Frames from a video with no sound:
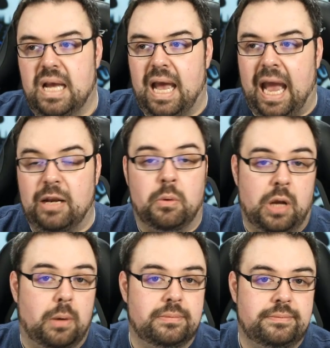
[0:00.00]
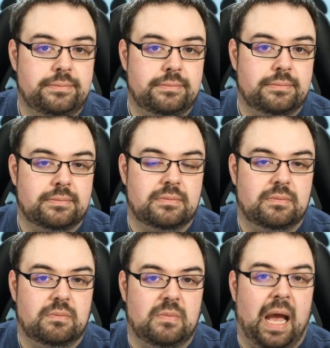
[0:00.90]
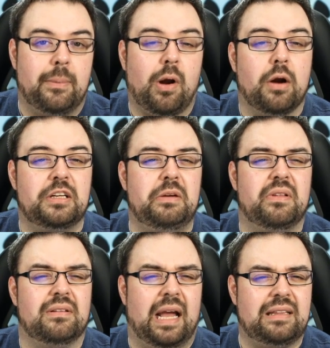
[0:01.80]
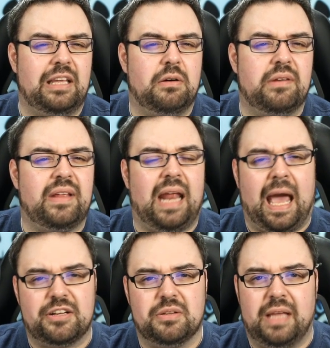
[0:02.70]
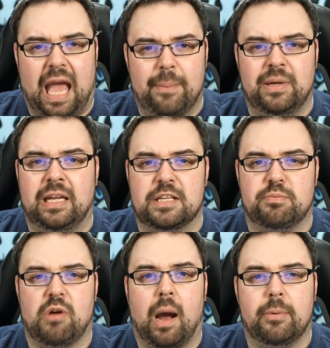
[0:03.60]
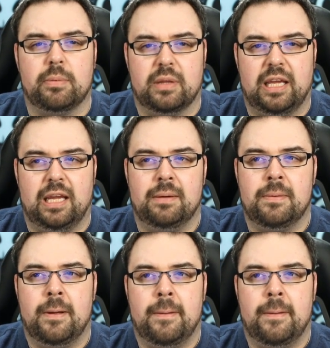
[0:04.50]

I don't know. I would argue the likelihood of that actually happening is probably,